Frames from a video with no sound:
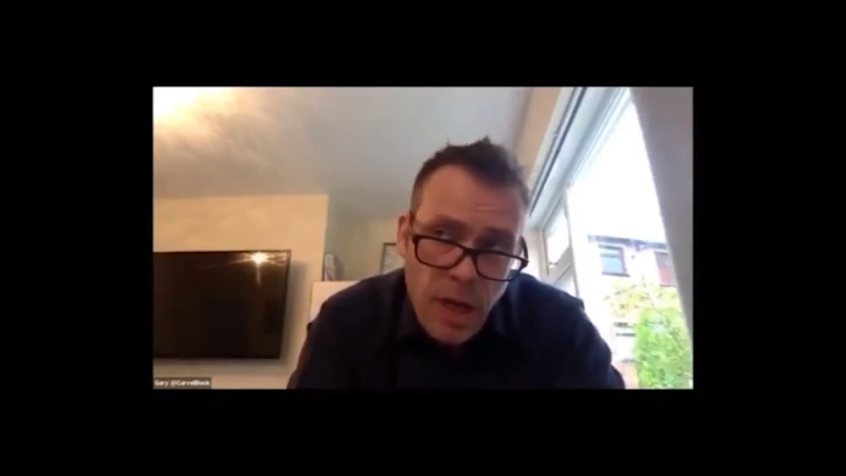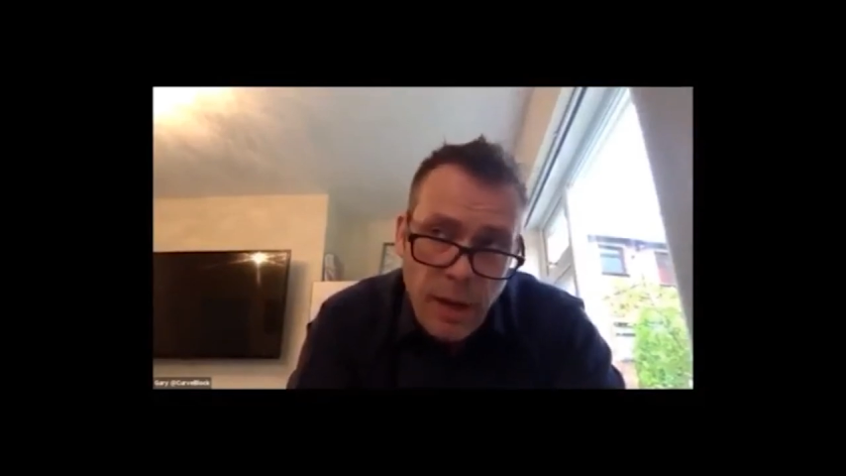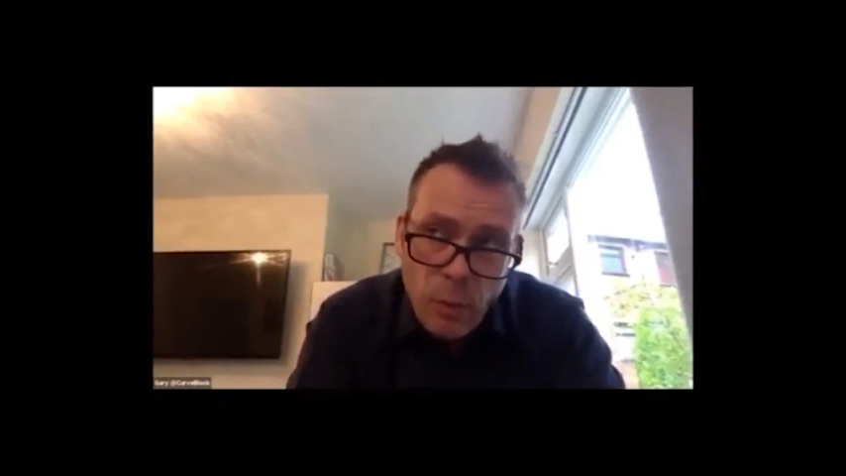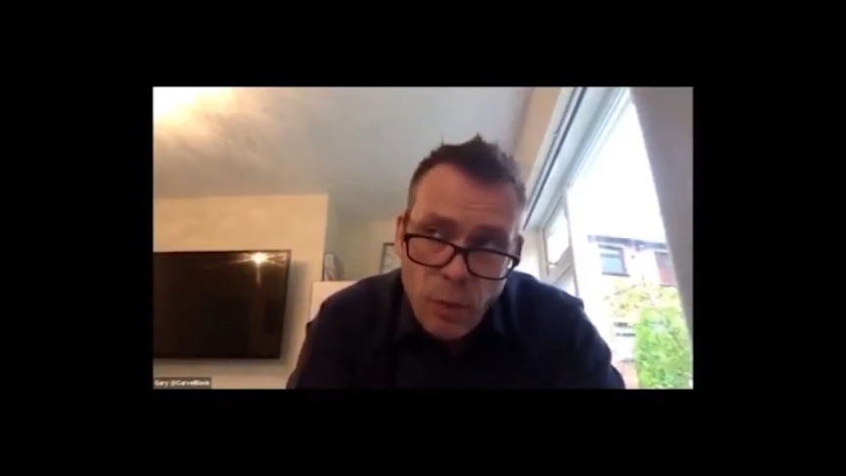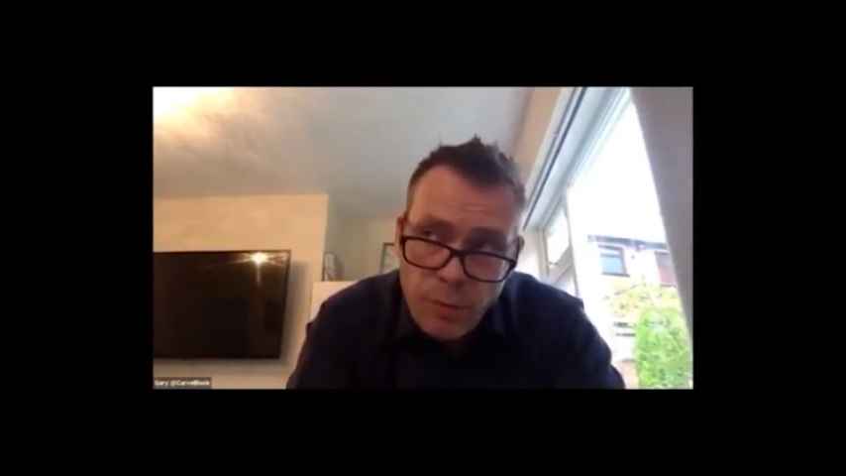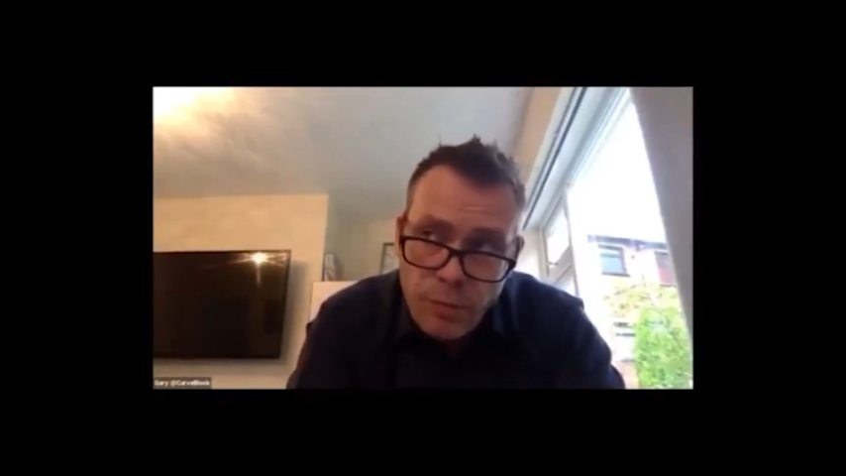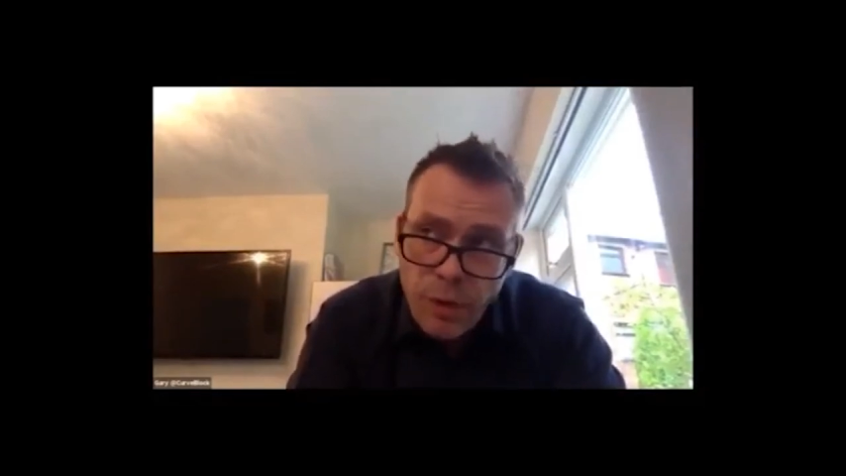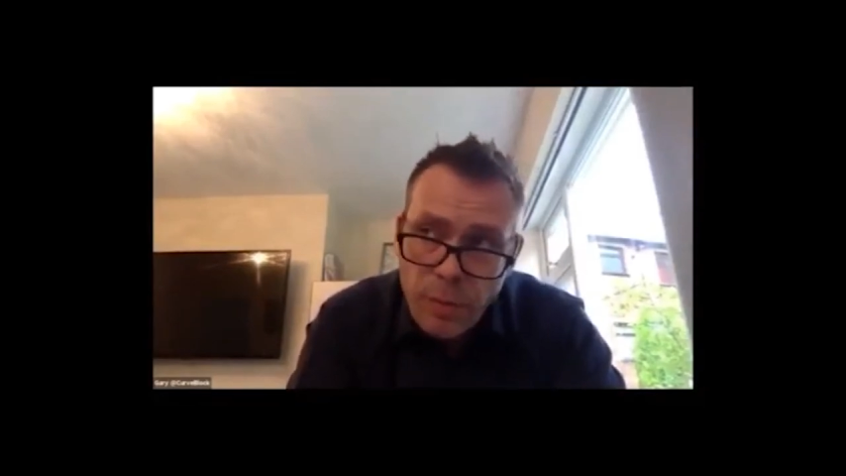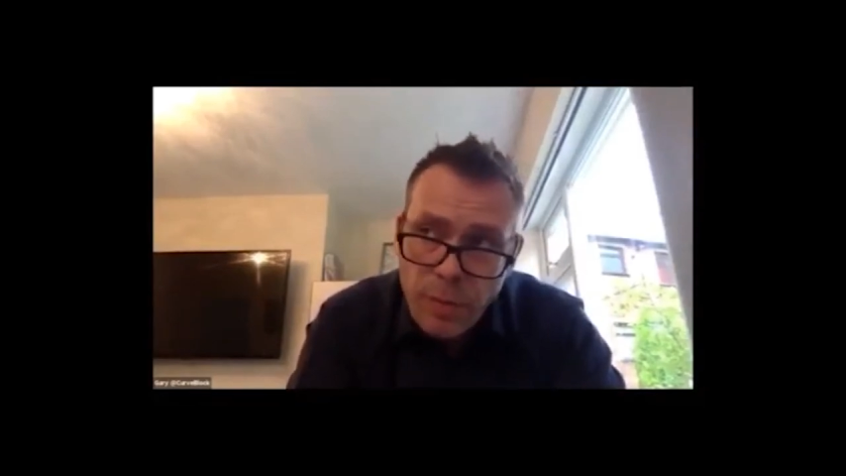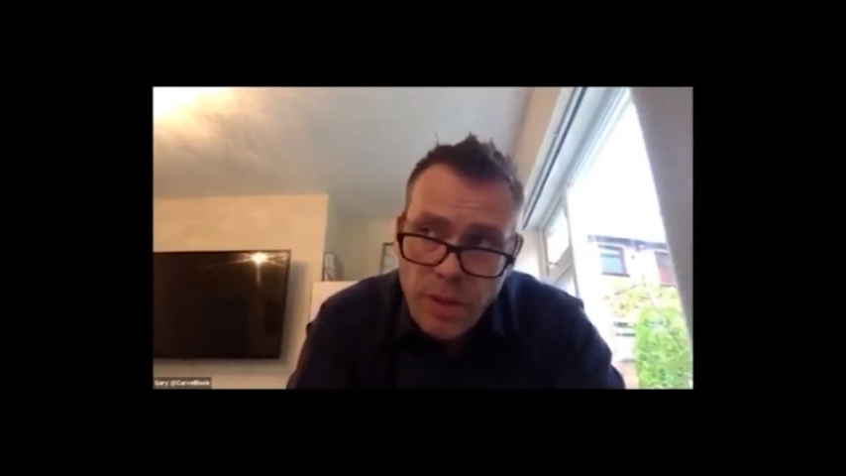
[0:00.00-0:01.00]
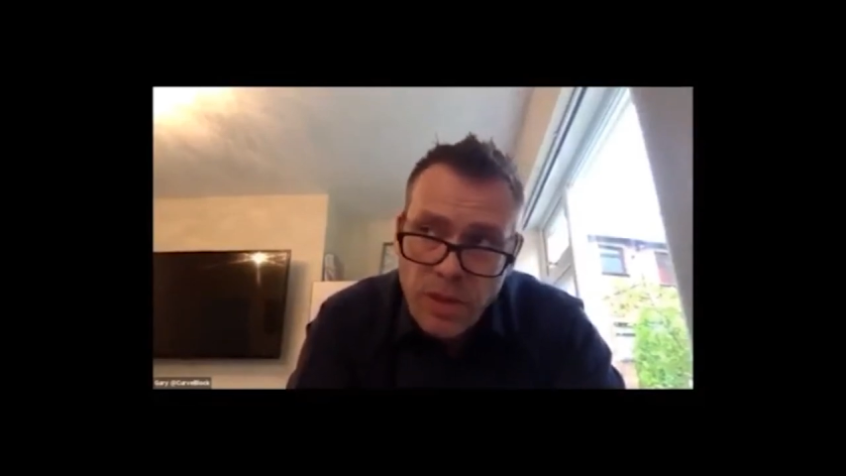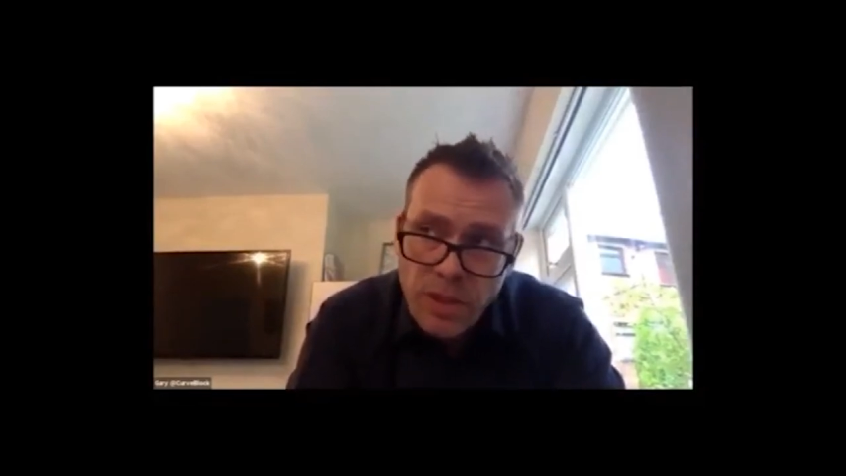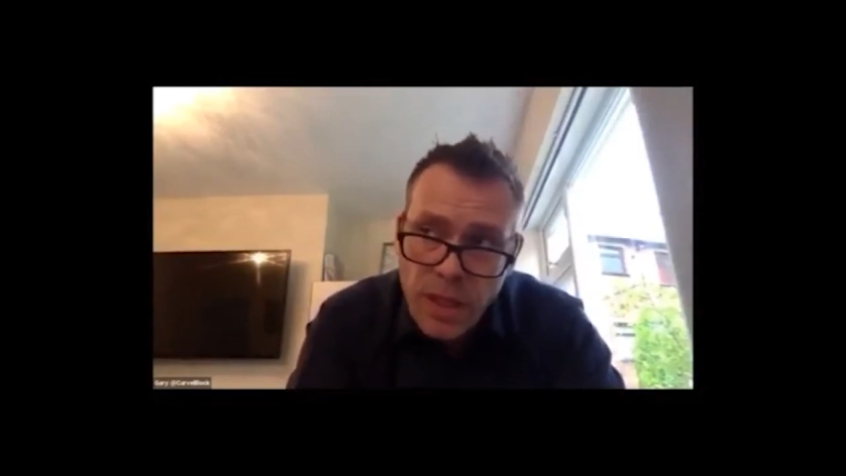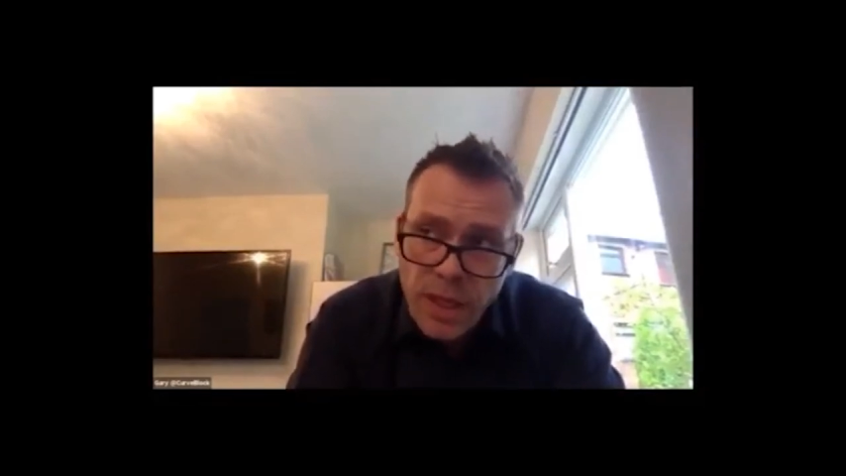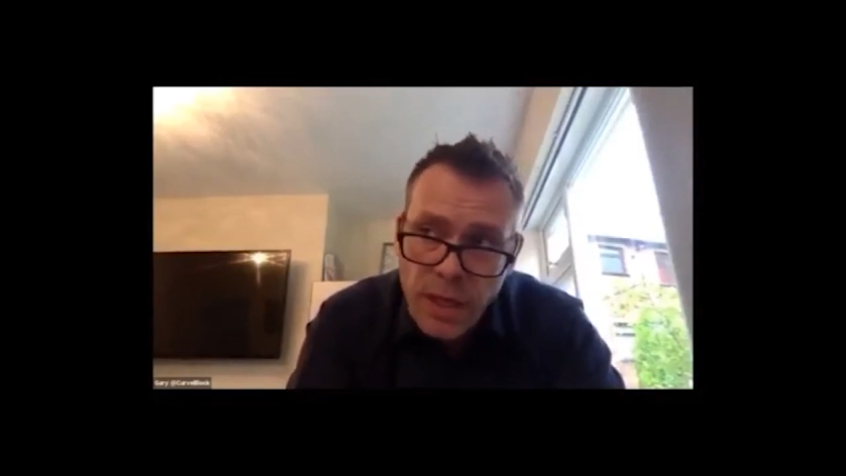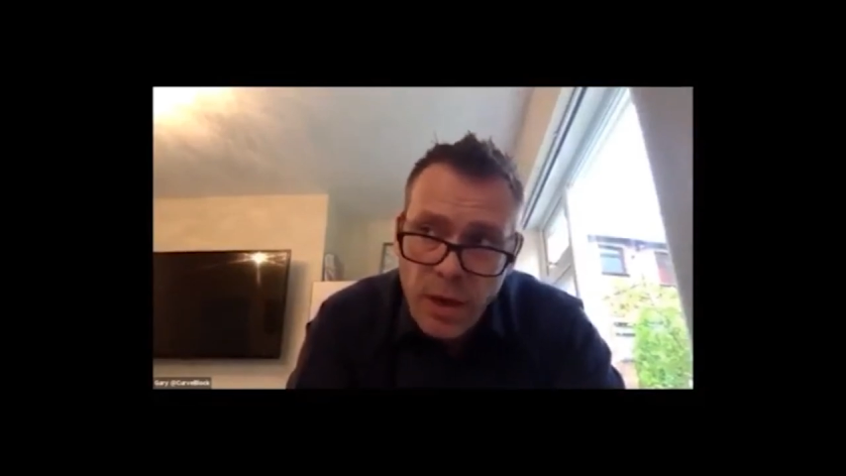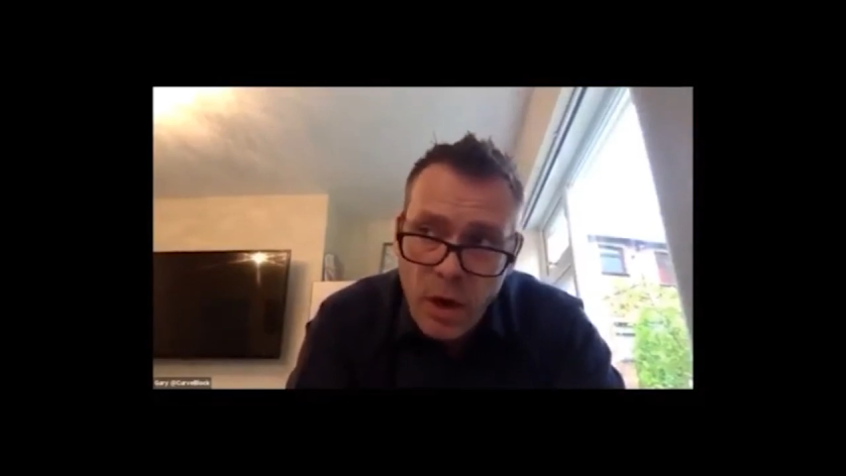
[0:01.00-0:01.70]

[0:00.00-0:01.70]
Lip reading: I would probably say,